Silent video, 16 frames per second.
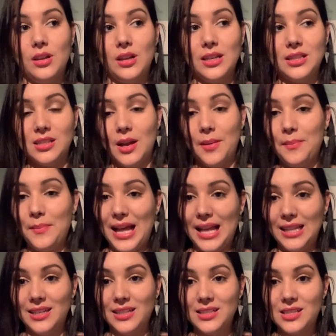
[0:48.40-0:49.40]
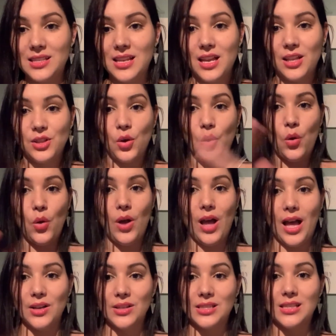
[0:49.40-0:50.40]
it's unbalanced, the whole
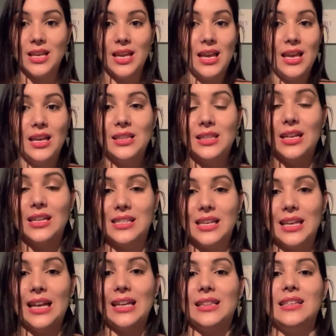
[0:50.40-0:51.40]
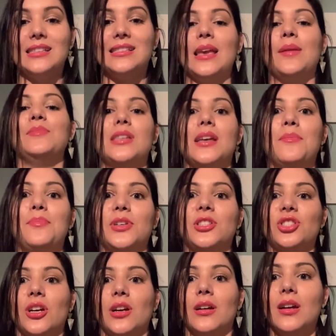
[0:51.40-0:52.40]
house doesn't get the same
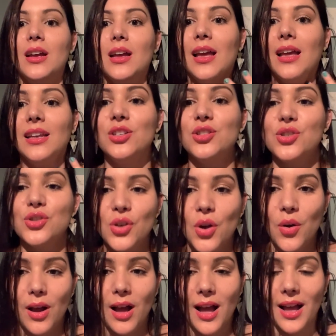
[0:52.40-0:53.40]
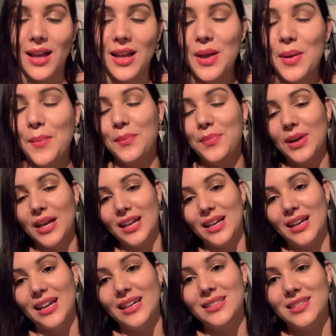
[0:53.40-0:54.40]
temperature and it's so hot. But
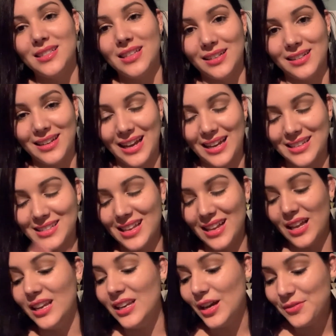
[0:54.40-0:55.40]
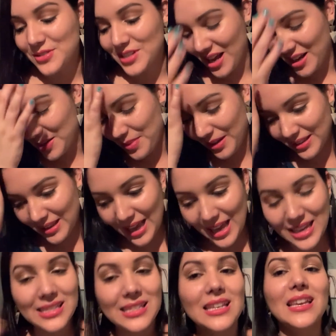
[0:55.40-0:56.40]
it's done, guys. Enough talk about the
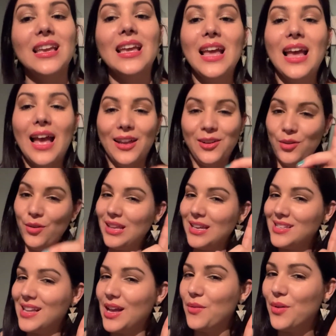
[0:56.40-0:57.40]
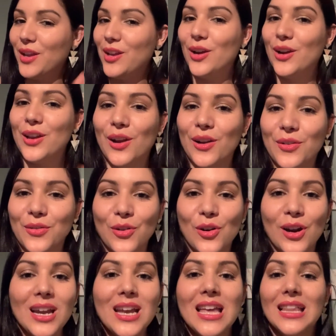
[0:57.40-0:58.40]
A C. I know that's not what you're here
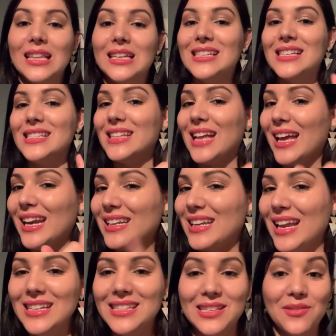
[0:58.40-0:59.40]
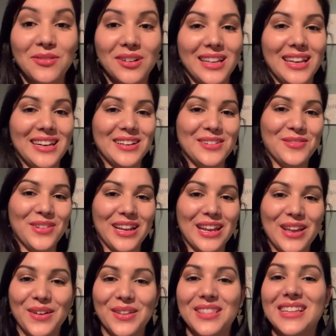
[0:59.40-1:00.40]
for. This is not an A C related
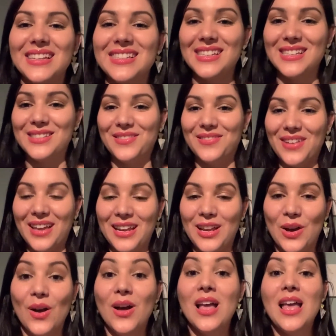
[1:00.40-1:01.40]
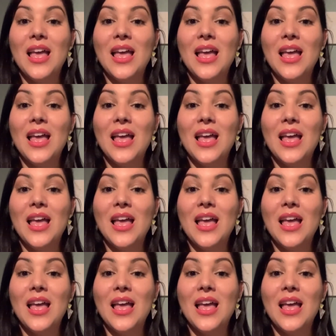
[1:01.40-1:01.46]
video. This is a video